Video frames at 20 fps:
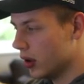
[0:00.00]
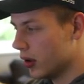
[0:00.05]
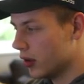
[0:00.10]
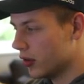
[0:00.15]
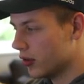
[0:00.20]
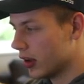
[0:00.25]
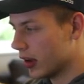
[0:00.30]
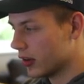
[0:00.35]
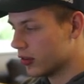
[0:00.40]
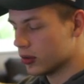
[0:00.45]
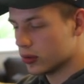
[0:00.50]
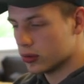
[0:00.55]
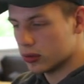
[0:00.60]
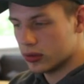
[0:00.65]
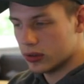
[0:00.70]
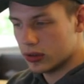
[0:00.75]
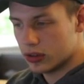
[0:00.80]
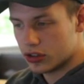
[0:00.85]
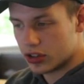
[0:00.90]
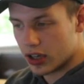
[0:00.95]
subtle
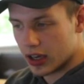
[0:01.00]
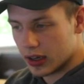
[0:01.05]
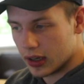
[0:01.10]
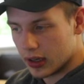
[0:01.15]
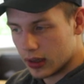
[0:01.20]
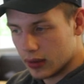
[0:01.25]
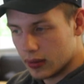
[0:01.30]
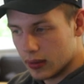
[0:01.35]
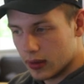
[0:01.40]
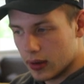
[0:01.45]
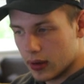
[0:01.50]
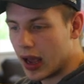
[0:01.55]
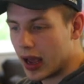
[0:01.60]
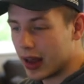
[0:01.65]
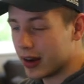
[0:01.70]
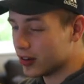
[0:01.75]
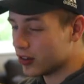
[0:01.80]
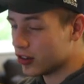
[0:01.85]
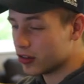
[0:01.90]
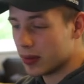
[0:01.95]
shading and
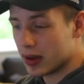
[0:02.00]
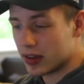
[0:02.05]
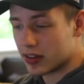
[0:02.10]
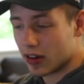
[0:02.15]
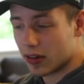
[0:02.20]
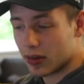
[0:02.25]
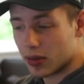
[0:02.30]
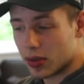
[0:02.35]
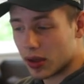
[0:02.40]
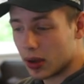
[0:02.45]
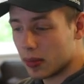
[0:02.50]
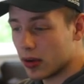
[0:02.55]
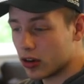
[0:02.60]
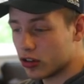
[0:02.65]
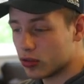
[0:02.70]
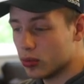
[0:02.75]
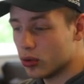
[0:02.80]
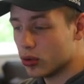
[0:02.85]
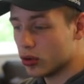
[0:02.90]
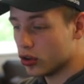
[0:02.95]
it just makes everything
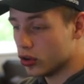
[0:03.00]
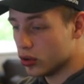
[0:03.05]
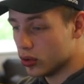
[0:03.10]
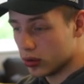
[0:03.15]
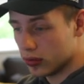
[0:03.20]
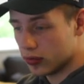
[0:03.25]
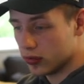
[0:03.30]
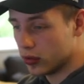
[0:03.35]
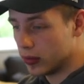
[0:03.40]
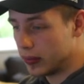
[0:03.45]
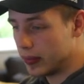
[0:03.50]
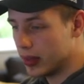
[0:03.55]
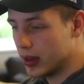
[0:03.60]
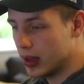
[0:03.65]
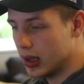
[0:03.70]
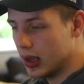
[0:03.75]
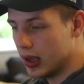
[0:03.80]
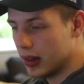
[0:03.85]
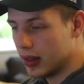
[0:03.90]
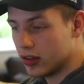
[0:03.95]
much more uniform.
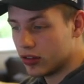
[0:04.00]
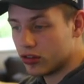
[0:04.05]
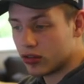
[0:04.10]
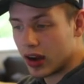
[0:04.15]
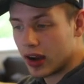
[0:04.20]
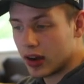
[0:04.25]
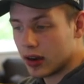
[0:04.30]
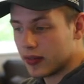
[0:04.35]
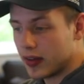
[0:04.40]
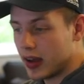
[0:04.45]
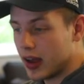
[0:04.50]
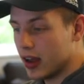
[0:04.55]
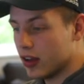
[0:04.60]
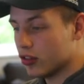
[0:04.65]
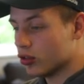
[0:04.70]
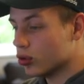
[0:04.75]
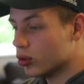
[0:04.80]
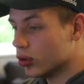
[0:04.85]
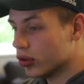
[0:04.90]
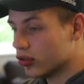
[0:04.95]
This strand of hair
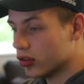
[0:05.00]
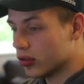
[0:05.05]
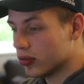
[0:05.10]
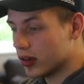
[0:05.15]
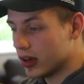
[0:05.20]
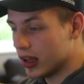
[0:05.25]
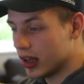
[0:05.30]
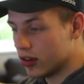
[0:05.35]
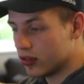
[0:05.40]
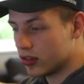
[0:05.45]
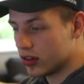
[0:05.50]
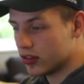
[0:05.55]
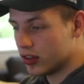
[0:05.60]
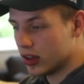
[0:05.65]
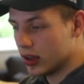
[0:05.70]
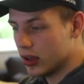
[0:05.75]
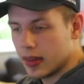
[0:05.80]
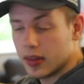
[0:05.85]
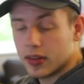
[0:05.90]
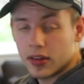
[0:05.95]
is also really
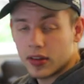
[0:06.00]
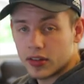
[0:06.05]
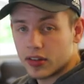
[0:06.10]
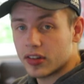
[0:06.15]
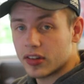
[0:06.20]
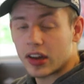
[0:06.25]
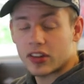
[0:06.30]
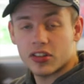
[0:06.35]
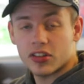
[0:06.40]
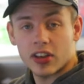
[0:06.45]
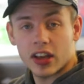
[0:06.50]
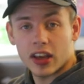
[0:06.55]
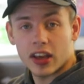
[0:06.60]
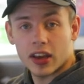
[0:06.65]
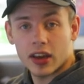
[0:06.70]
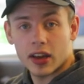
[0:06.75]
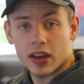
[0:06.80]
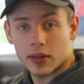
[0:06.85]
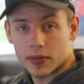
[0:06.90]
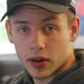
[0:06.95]
interesting since it's actually
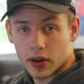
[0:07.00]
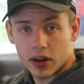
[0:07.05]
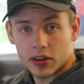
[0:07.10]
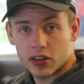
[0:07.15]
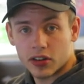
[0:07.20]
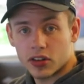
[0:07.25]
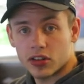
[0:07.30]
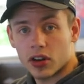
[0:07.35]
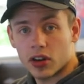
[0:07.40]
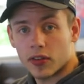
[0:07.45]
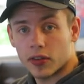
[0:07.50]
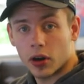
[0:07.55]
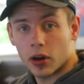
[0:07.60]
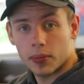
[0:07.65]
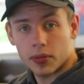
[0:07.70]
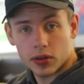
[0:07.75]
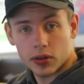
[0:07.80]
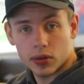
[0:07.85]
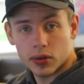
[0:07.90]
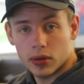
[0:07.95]
taking advantage of an
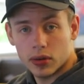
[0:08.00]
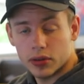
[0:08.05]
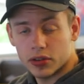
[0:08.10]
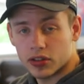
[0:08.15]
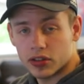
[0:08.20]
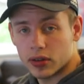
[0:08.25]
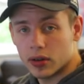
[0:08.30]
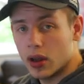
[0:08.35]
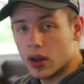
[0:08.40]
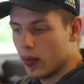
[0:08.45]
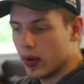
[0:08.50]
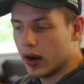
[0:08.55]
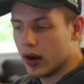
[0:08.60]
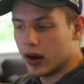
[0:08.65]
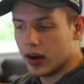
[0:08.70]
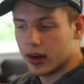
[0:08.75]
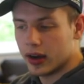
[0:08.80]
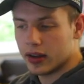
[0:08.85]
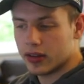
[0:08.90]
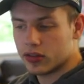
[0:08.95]
optical illusion where
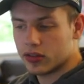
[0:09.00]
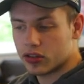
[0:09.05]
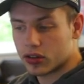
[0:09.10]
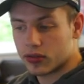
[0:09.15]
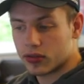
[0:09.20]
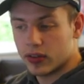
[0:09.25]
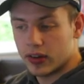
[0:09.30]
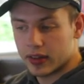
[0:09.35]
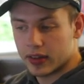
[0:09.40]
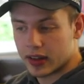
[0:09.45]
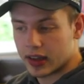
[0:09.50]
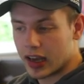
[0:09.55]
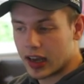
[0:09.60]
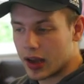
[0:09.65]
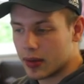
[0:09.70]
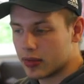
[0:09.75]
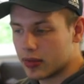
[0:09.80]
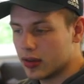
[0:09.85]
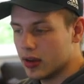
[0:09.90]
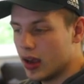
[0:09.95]
our eyes just fill in the
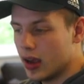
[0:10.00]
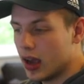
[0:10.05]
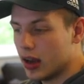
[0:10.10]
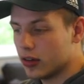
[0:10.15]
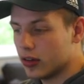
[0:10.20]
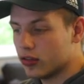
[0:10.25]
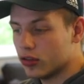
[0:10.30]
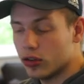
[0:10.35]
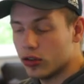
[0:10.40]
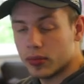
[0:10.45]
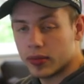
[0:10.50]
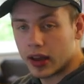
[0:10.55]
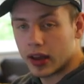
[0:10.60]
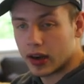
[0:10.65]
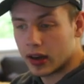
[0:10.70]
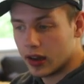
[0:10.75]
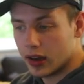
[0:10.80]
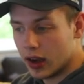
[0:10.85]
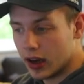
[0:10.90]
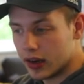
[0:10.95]
gaps and assume that
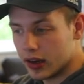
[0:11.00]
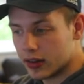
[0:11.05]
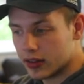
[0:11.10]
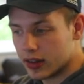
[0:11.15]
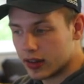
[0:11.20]
a line is